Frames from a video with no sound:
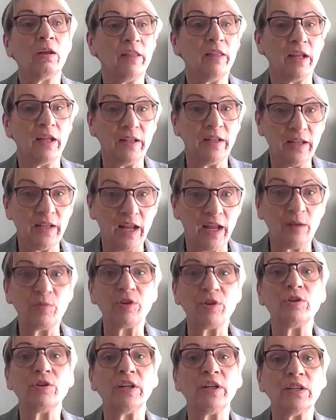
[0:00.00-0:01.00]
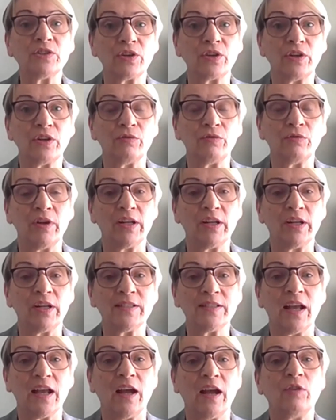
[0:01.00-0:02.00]
The neighborhood is going to run us
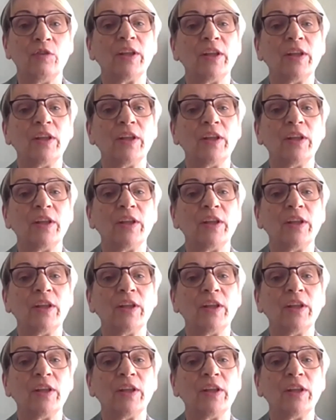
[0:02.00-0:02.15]
out.